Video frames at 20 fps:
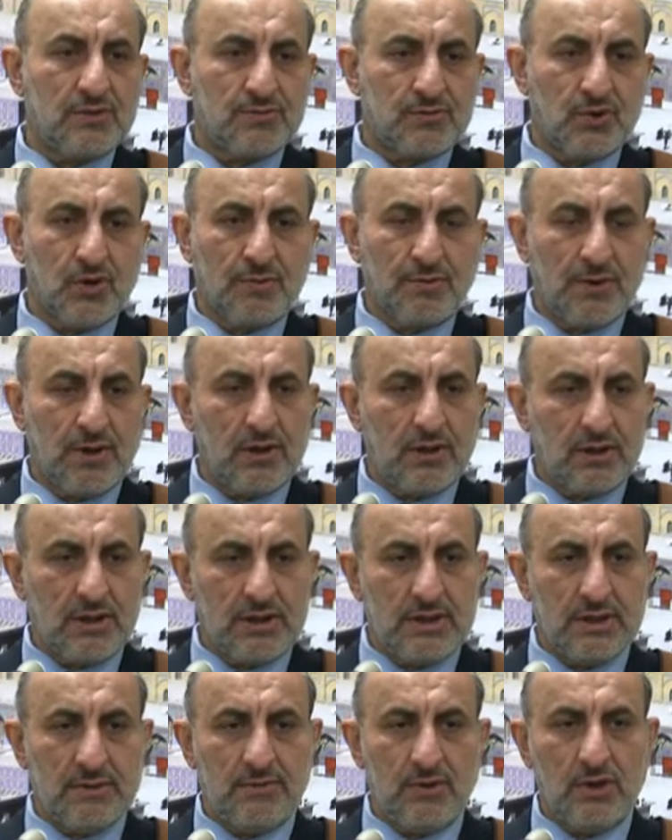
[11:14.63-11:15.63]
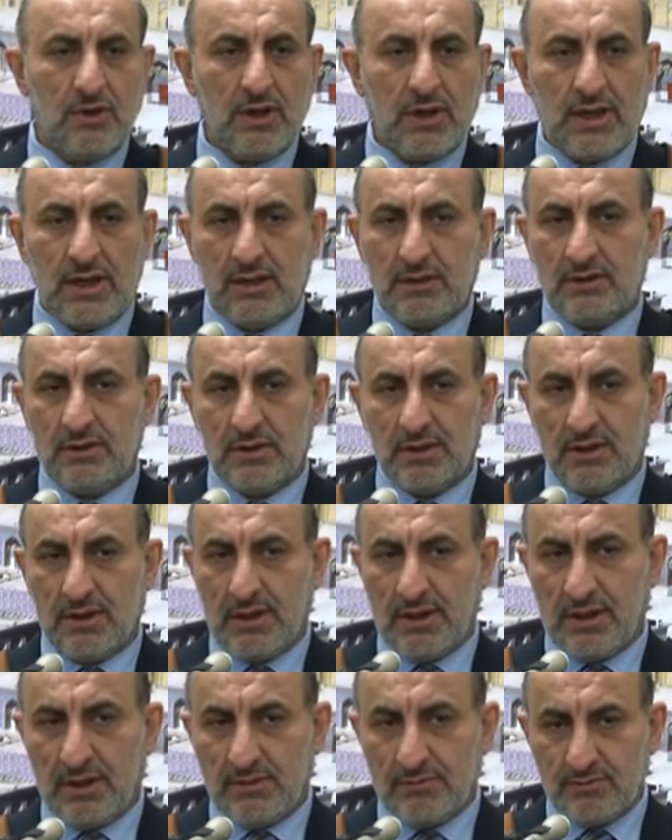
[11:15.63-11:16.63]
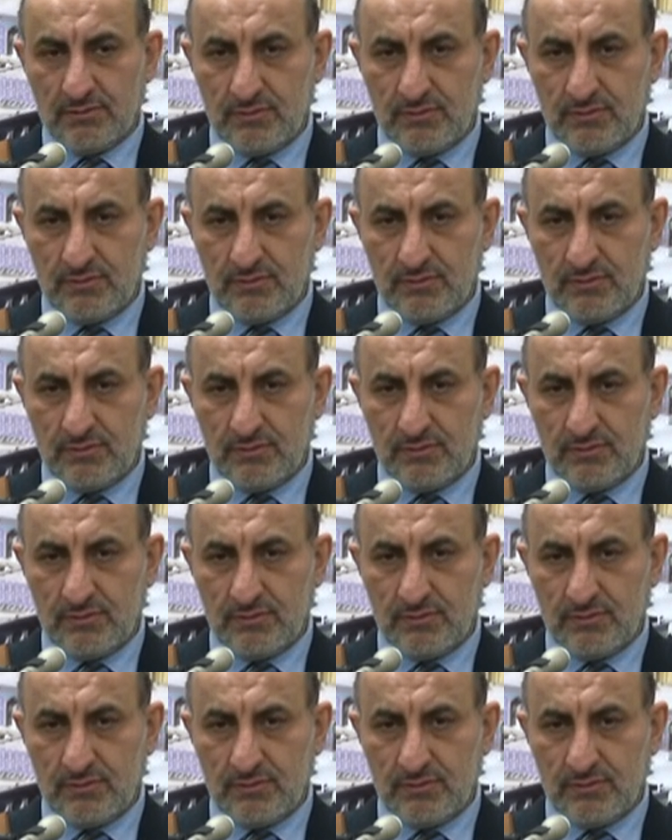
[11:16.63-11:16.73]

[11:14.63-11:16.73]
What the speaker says: proper, readable, and the